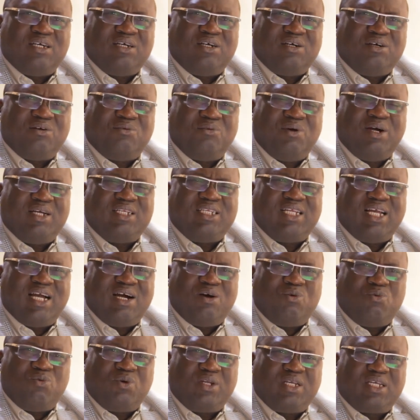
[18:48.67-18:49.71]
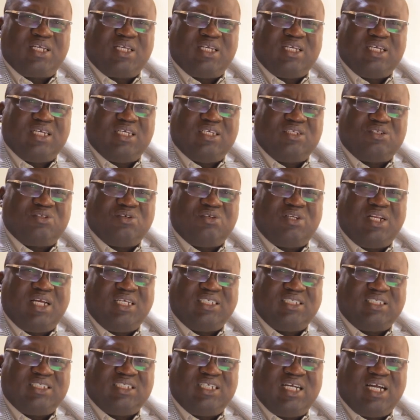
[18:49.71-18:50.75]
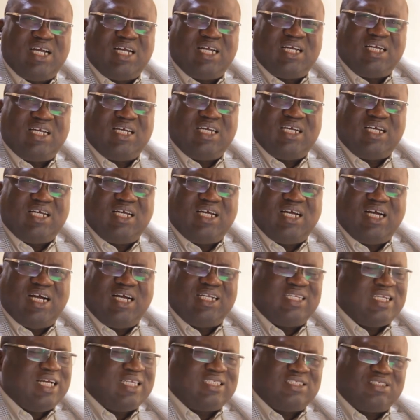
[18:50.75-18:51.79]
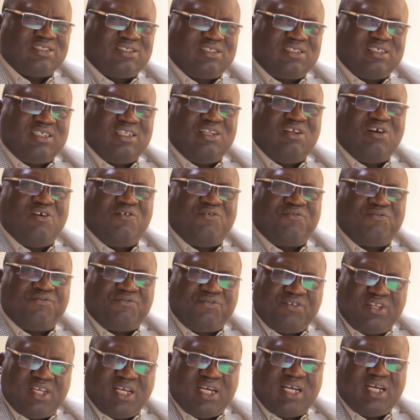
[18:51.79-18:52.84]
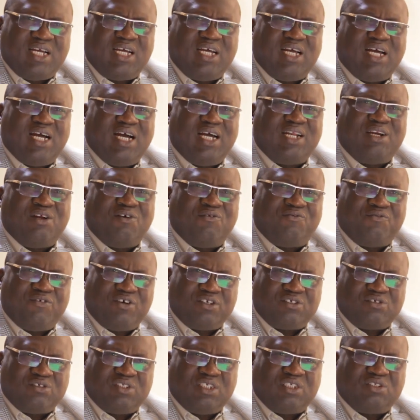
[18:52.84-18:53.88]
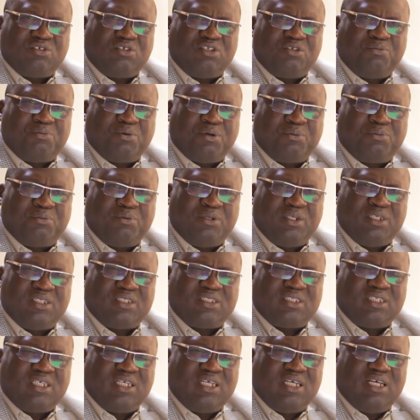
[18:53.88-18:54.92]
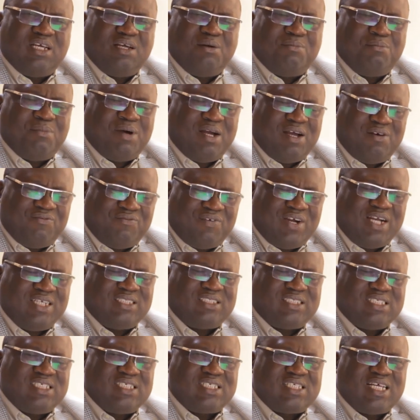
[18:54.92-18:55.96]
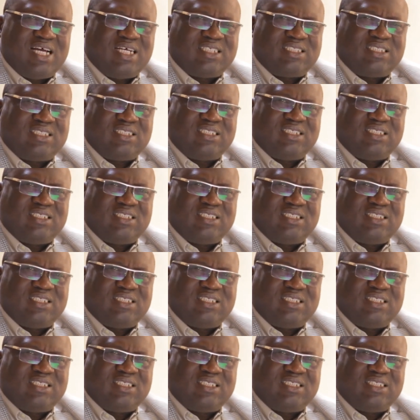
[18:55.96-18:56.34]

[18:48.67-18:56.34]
when they are weak to Nigeria. And that is really unfair and unfortunate to the populace. My advice is that